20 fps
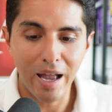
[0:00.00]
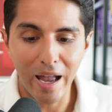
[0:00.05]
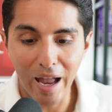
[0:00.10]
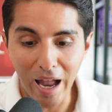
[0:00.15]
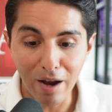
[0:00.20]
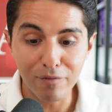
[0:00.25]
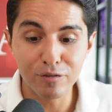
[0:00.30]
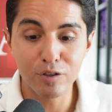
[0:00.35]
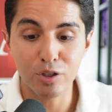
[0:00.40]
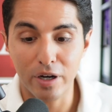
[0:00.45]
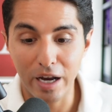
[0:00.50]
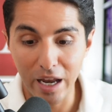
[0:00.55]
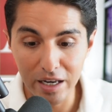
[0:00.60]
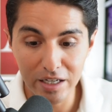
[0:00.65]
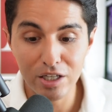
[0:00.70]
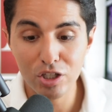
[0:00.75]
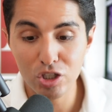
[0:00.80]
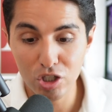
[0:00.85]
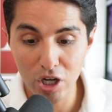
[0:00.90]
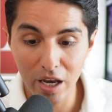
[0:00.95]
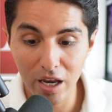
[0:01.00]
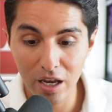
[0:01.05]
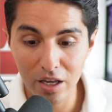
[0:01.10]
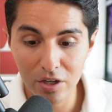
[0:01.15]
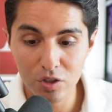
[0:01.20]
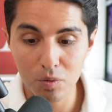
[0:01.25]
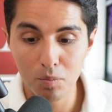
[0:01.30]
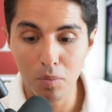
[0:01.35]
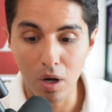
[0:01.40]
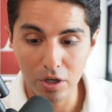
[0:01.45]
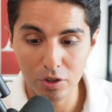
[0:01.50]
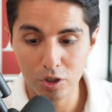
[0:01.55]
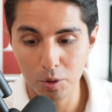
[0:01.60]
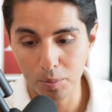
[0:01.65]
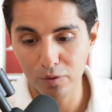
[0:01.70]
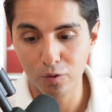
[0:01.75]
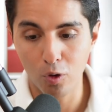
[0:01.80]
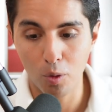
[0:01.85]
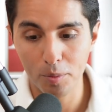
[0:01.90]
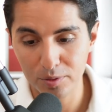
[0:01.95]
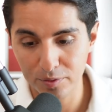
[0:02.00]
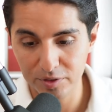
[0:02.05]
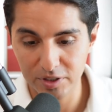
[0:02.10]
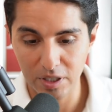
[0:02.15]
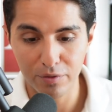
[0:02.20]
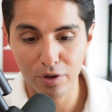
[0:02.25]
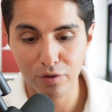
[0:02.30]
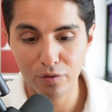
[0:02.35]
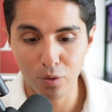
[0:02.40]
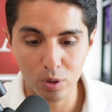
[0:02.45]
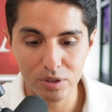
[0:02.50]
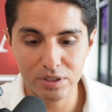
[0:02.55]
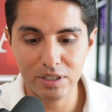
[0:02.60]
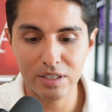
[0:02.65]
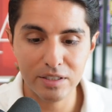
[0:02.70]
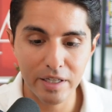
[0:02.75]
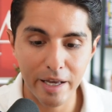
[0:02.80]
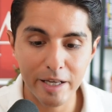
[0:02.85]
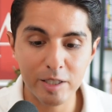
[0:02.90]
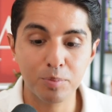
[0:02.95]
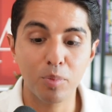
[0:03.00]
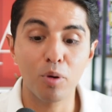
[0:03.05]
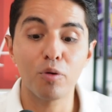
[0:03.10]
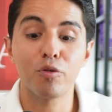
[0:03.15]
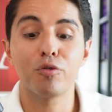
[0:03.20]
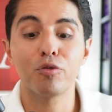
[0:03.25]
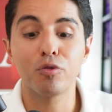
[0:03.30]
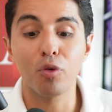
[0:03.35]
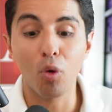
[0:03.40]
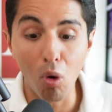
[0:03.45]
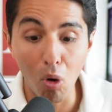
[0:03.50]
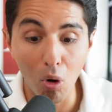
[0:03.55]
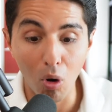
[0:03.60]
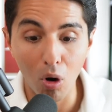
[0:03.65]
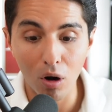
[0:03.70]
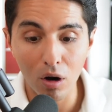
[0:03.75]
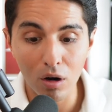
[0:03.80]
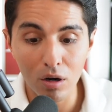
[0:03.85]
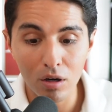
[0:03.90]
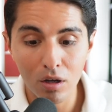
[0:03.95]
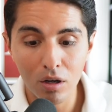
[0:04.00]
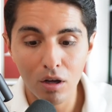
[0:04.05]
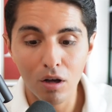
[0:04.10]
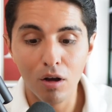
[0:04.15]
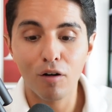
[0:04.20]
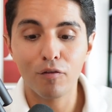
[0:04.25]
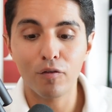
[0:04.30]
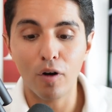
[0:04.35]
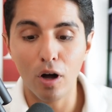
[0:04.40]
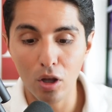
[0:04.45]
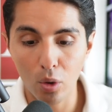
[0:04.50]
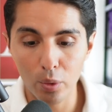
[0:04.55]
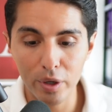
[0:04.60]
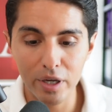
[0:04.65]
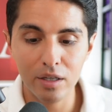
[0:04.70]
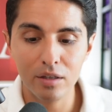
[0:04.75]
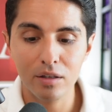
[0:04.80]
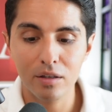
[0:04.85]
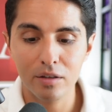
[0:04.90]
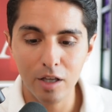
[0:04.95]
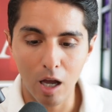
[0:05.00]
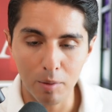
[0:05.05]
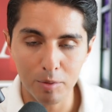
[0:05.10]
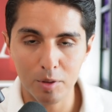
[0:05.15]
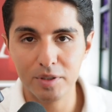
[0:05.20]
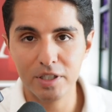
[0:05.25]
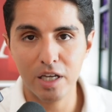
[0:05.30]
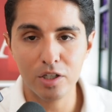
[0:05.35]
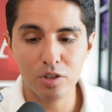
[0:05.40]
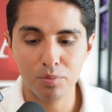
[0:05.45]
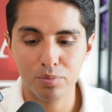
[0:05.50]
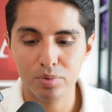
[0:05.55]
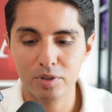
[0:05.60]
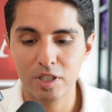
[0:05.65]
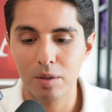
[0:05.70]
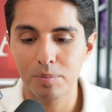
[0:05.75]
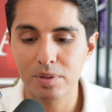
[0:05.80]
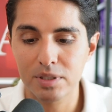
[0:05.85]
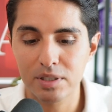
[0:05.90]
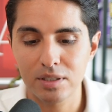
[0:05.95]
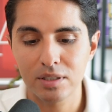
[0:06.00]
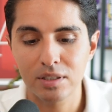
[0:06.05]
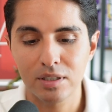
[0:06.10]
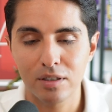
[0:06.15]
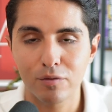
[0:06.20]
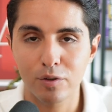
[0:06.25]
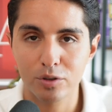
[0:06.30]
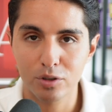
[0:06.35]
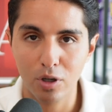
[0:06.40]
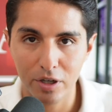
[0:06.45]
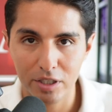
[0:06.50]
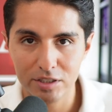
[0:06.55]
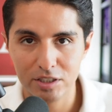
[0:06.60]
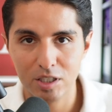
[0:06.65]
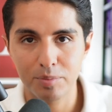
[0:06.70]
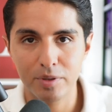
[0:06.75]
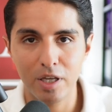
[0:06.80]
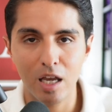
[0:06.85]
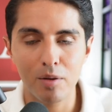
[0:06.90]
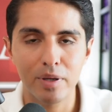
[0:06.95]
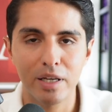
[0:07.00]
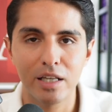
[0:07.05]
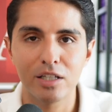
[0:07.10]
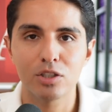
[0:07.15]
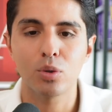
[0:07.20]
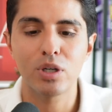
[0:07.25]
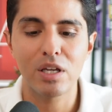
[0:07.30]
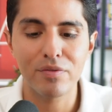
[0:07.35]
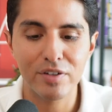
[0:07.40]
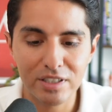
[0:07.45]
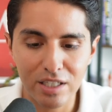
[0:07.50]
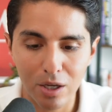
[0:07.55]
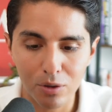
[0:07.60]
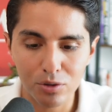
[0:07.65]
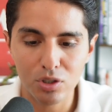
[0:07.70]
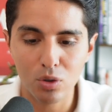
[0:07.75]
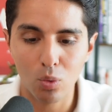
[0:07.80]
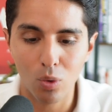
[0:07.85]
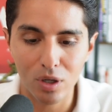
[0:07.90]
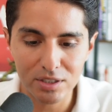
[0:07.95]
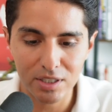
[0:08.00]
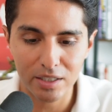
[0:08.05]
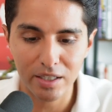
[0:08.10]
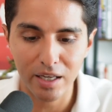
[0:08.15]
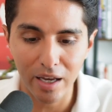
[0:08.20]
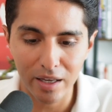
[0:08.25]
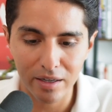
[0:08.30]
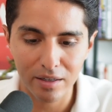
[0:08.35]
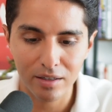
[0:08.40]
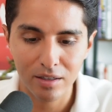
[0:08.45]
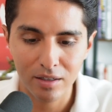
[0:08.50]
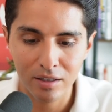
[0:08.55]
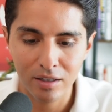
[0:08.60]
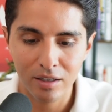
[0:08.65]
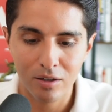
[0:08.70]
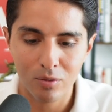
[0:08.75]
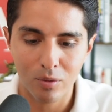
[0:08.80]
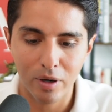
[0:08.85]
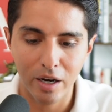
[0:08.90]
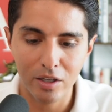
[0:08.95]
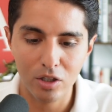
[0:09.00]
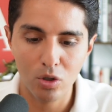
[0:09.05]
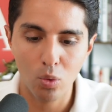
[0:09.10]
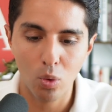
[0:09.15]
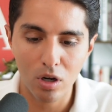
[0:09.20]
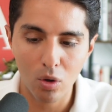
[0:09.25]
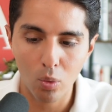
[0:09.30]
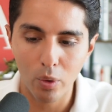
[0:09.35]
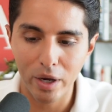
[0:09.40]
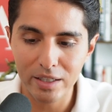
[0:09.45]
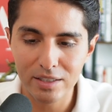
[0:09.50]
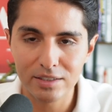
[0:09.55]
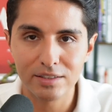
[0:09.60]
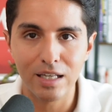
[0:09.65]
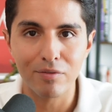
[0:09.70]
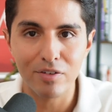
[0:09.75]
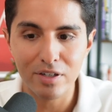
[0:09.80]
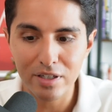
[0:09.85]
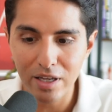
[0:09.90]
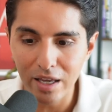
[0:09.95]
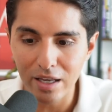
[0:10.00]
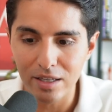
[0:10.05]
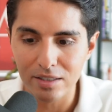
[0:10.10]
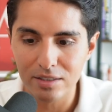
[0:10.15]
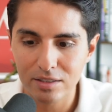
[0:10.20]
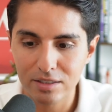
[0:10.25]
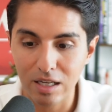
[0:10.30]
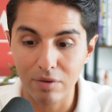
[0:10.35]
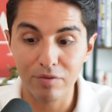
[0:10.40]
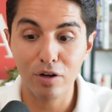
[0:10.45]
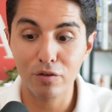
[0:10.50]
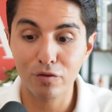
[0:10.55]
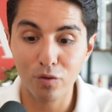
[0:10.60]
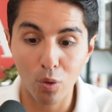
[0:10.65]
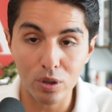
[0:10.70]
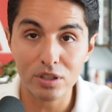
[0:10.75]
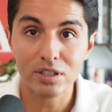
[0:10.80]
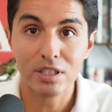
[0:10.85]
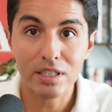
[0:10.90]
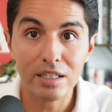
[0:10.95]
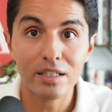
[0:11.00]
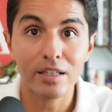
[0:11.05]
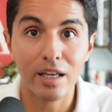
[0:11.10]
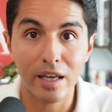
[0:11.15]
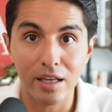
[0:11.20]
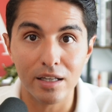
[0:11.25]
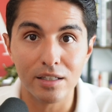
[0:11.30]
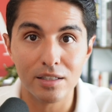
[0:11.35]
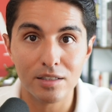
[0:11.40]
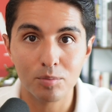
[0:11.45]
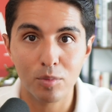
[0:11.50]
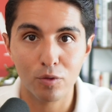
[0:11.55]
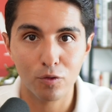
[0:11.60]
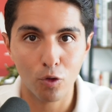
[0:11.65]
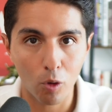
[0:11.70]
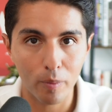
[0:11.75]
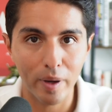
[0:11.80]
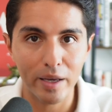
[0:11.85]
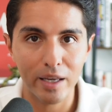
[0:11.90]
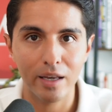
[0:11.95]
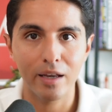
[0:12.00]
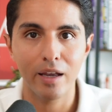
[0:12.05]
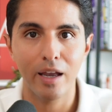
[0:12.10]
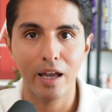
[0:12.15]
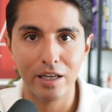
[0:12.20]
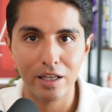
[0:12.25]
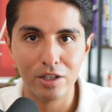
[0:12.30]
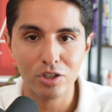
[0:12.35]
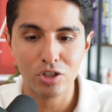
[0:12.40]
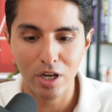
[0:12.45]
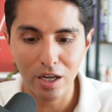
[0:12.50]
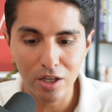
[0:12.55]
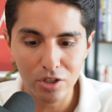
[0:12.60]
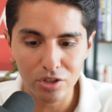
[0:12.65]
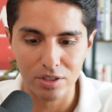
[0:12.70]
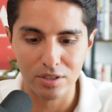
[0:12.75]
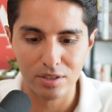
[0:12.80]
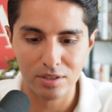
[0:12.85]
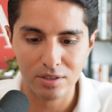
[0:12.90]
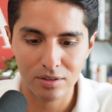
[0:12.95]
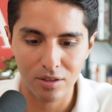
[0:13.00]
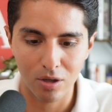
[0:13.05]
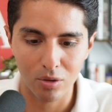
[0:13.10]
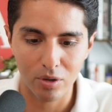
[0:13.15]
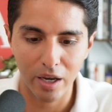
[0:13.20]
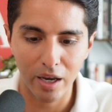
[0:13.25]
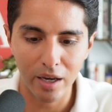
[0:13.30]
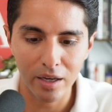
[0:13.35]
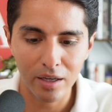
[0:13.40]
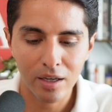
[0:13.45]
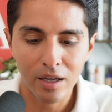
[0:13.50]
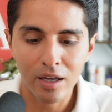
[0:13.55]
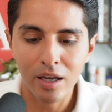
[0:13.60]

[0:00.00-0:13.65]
After any change, monitor performance for 7 to 14 days before following the optimization tips for target CPA bidding. So it even tells you once again, right? You want to wait 7 days, 7 to 14 days before making any changes, okay?